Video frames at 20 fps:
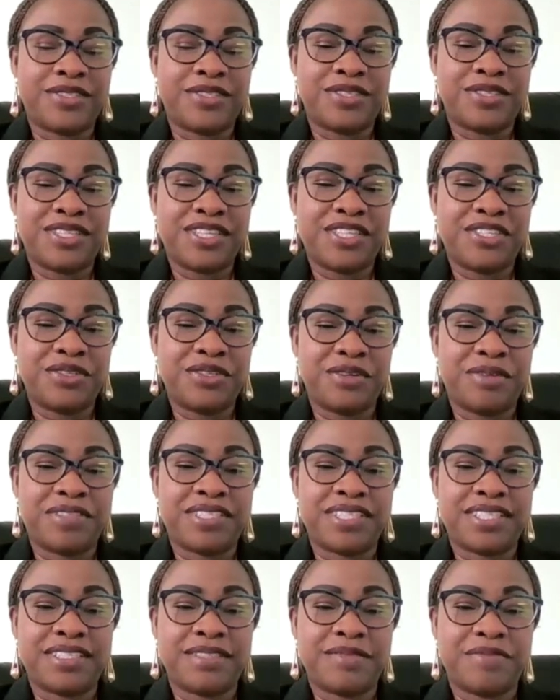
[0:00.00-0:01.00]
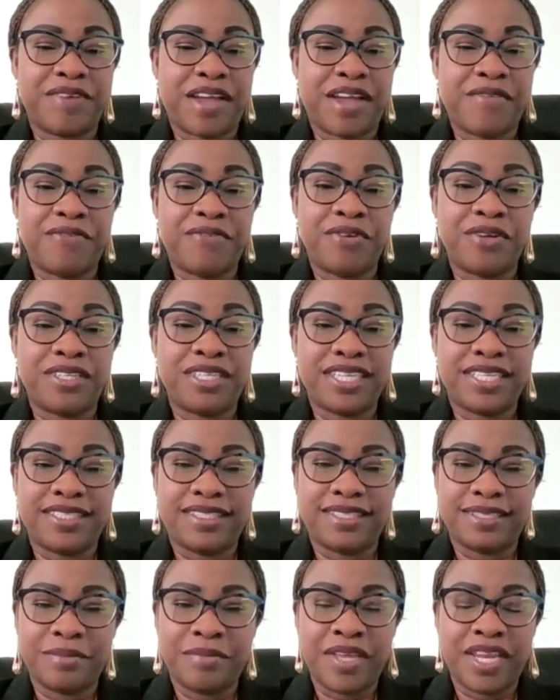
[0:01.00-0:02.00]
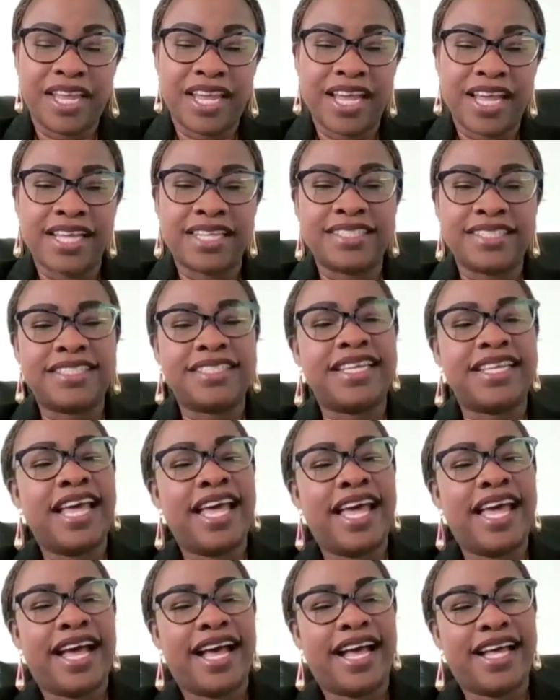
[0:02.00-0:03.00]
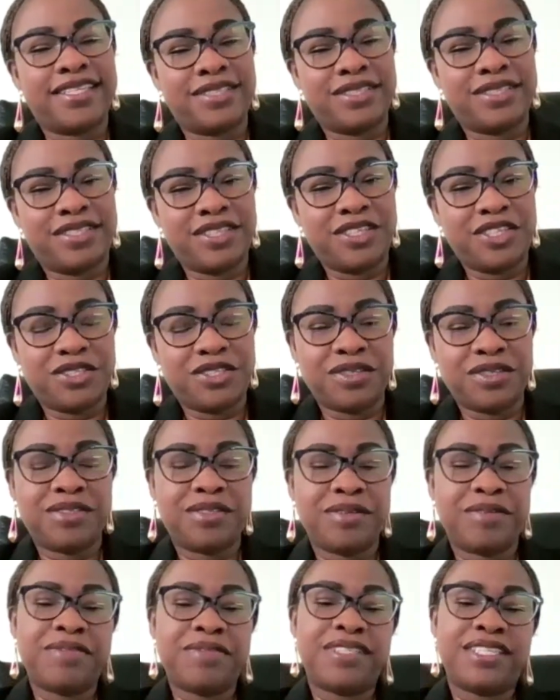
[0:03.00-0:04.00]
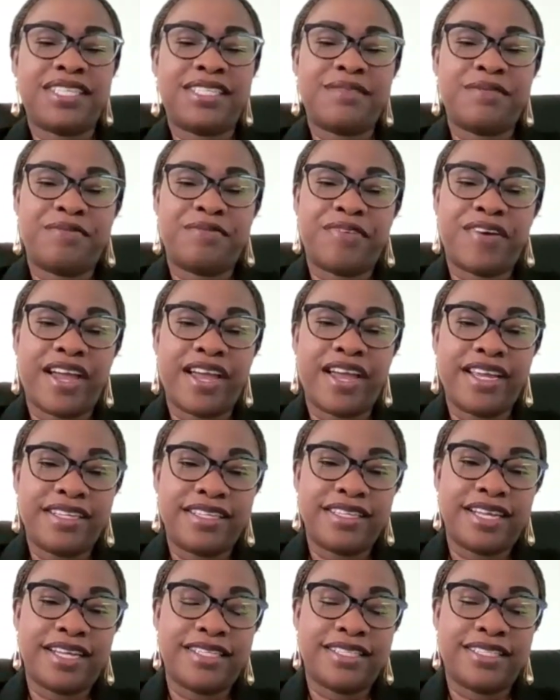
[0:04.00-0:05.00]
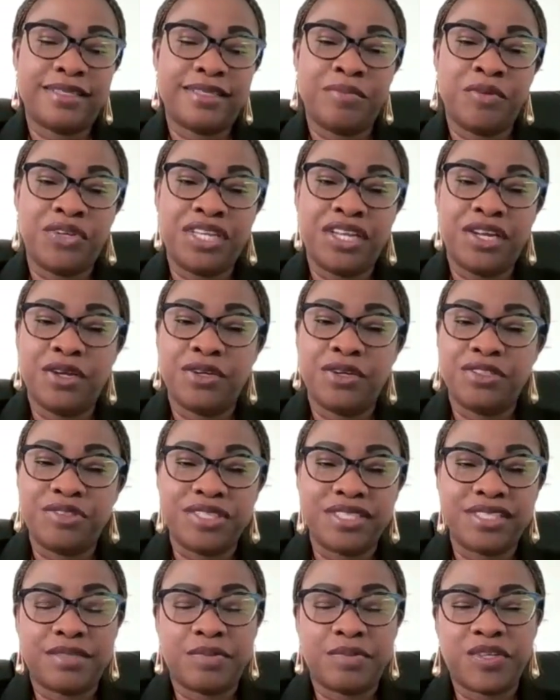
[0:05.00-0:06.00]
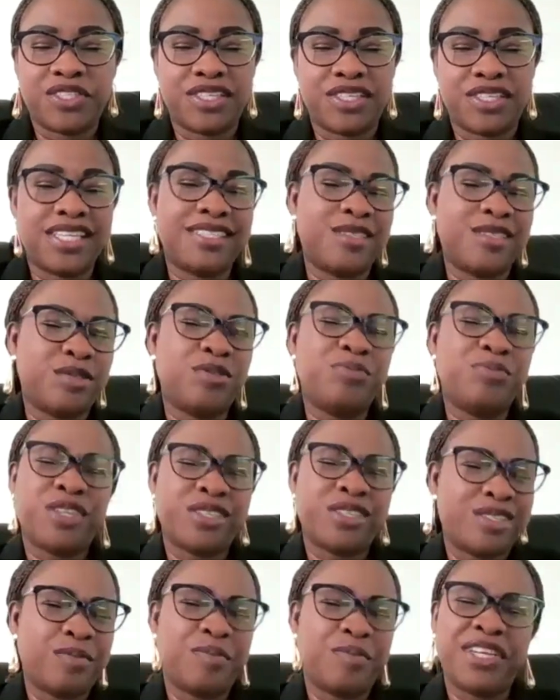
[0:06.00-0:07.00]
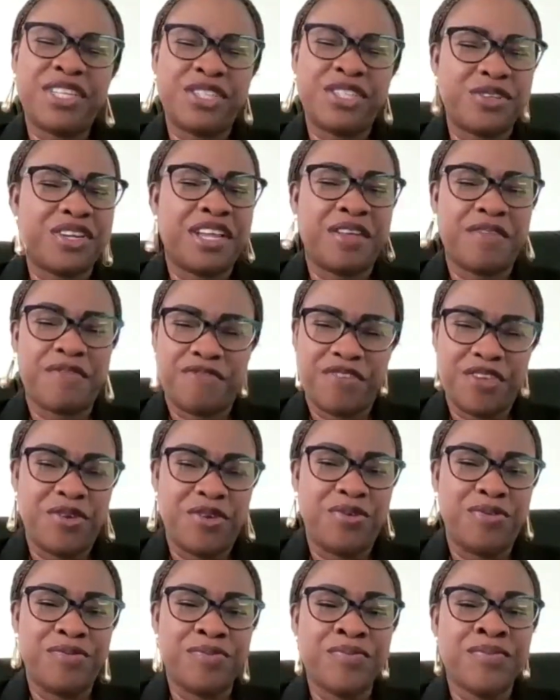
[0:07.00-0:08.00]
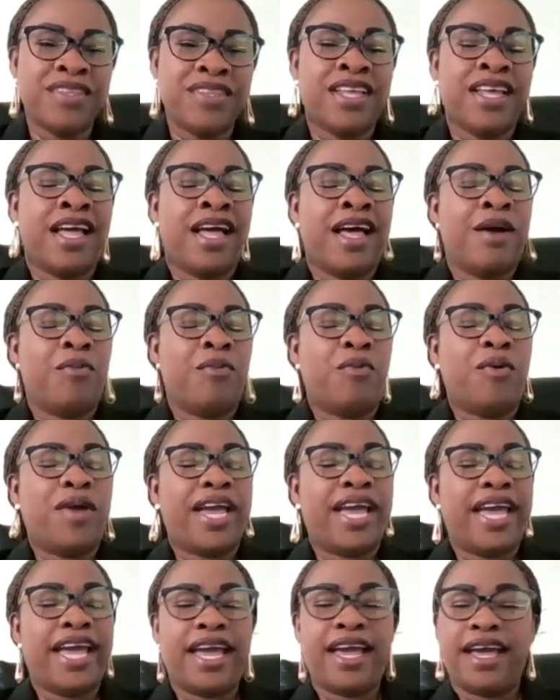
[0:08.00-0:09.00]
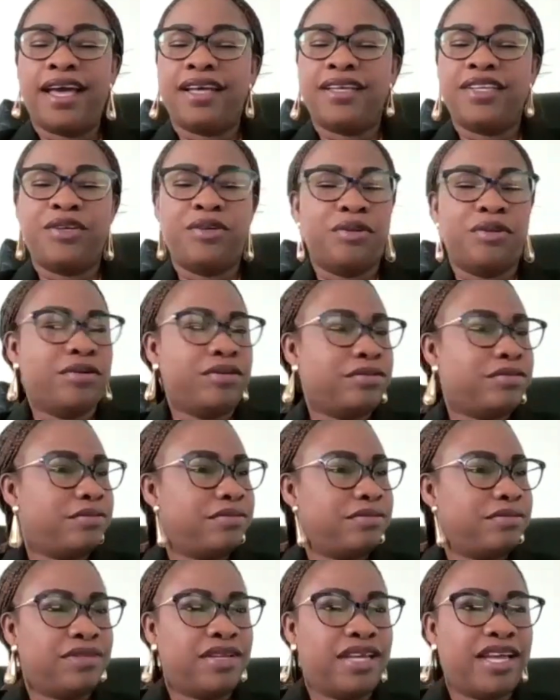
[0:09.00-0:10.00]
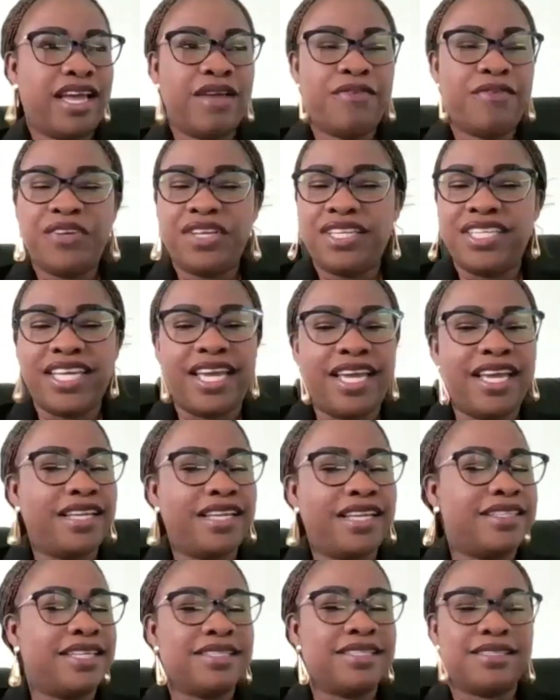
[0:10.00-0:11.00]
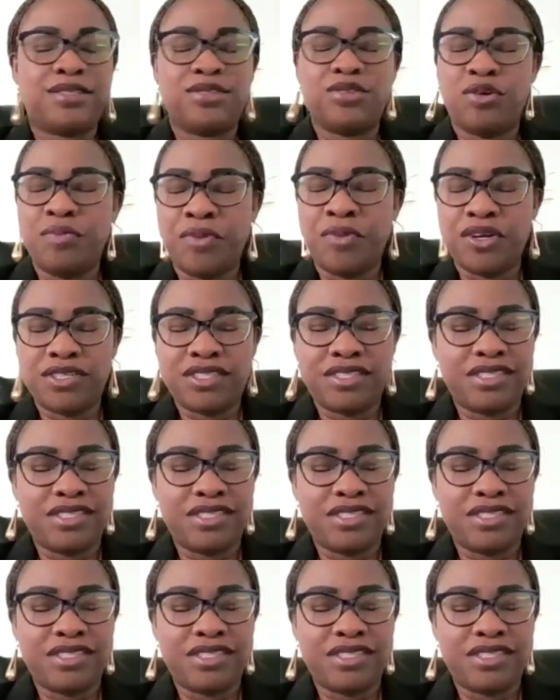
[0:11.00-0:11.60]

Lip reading: Association of Certified Fraud Examiners, Associations of Certified Anti-Money Laundering Specialists, just to mention a few, where, every day there's so